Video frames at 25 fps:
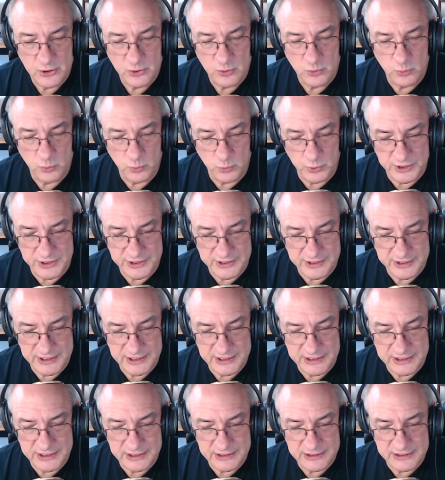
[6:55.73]
when they
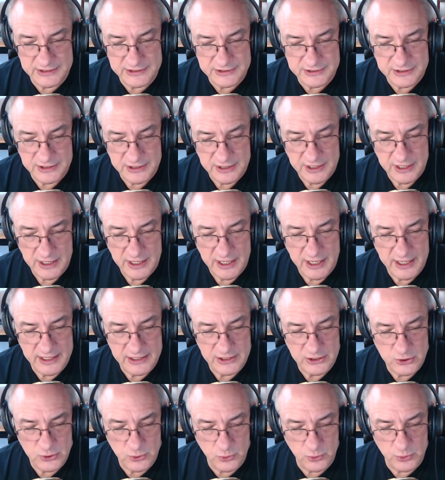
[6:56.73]
need it, and
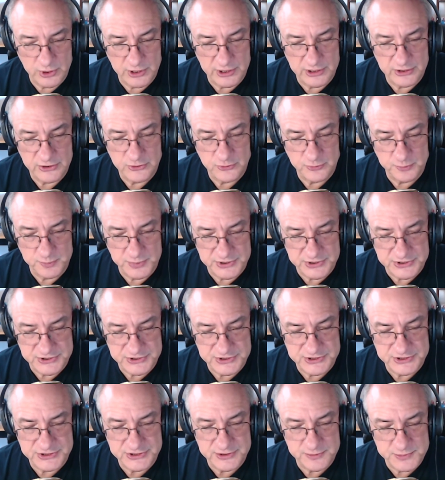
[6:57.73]
according to
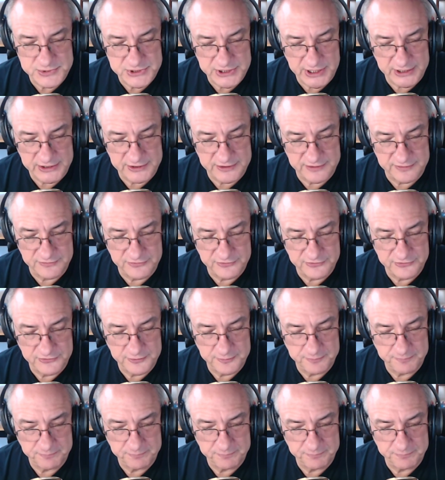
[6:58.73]
business objectives.